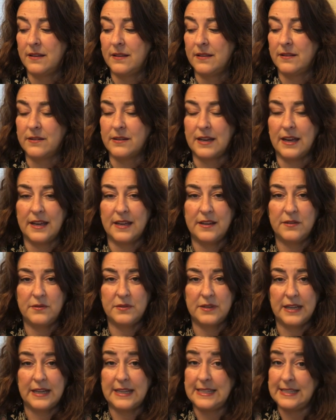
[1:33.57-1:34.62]
they're kind of
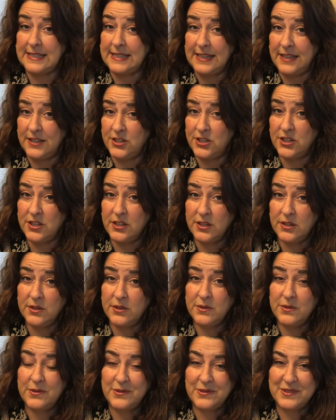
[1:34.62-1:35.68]
like teaching
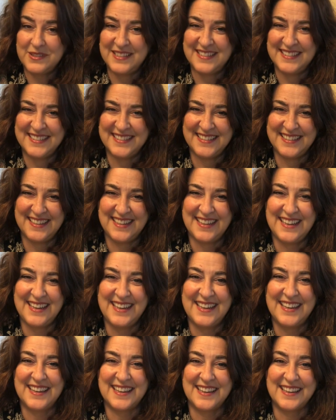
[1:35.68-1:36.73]
you
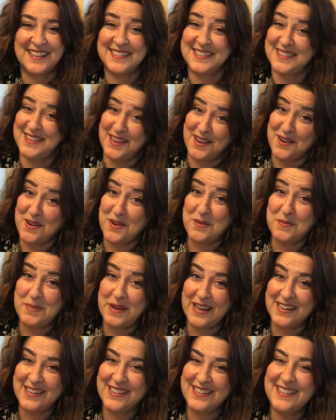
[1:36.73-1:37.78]
because they know
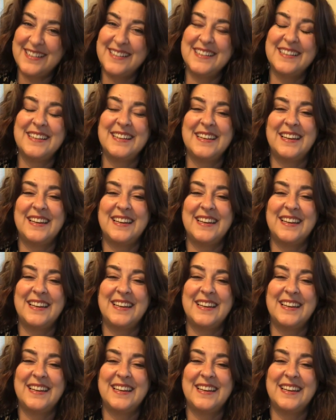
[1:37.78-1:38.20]
better.